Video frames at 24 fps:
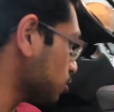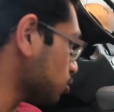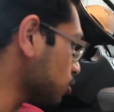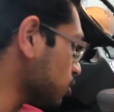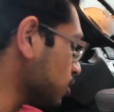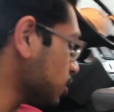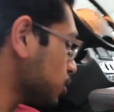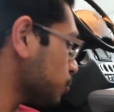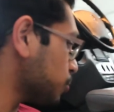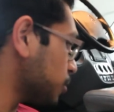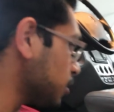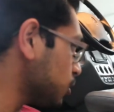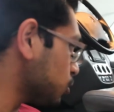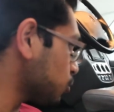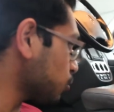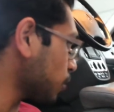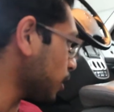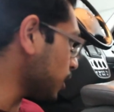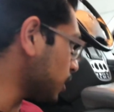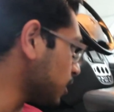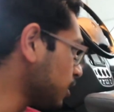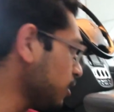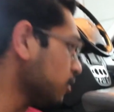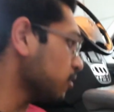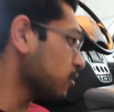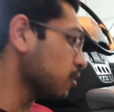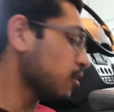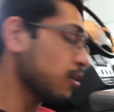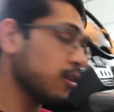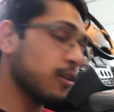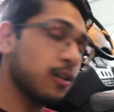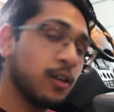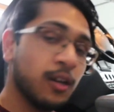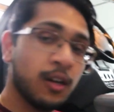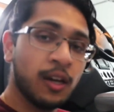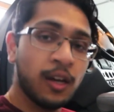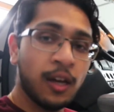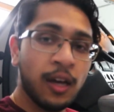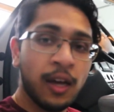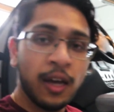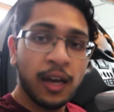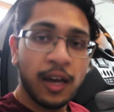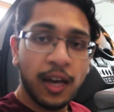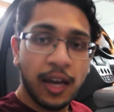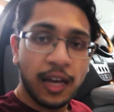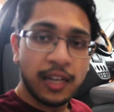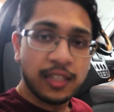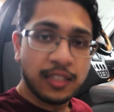So this piece right here
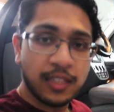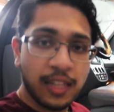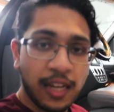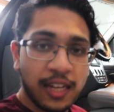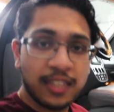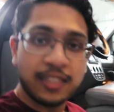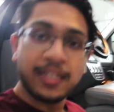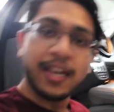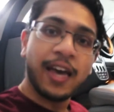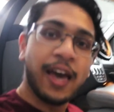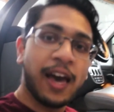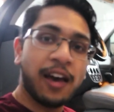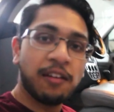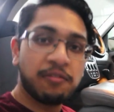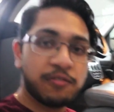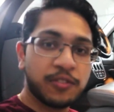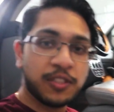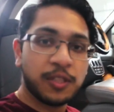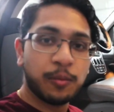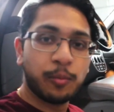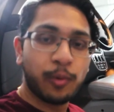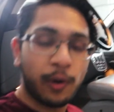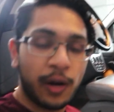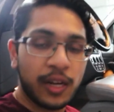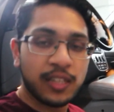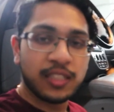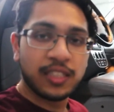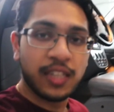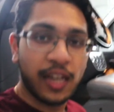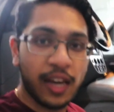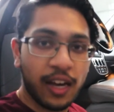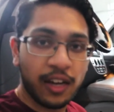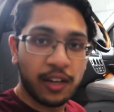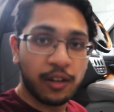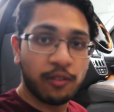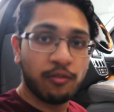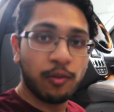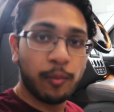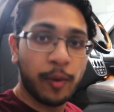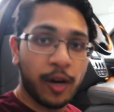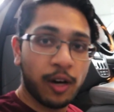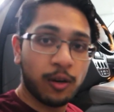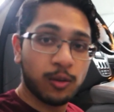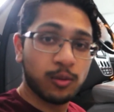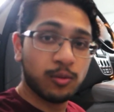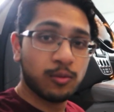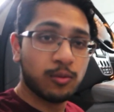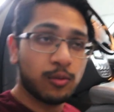has a nice hefty price tag of
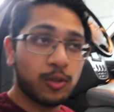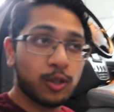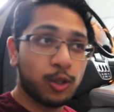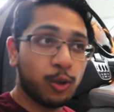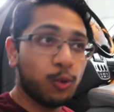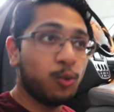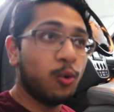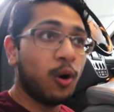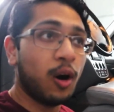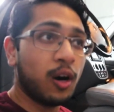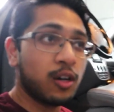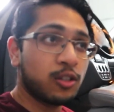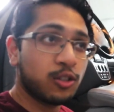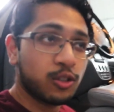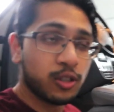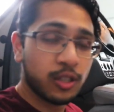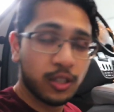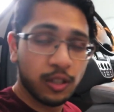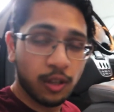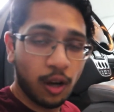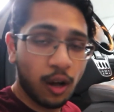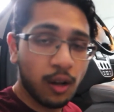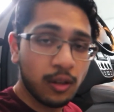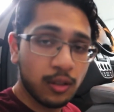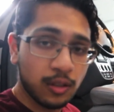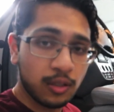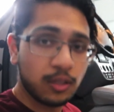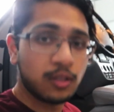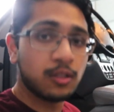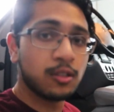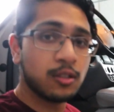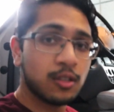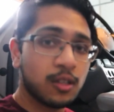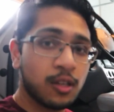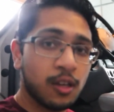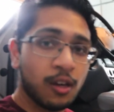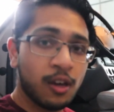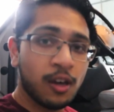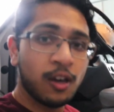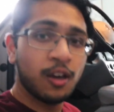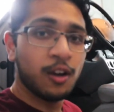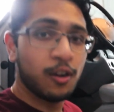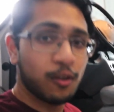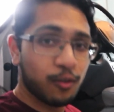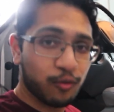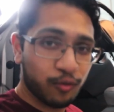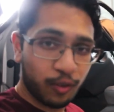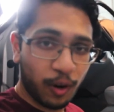about $200
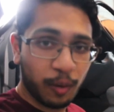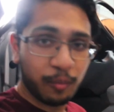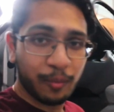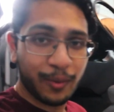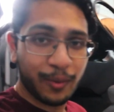from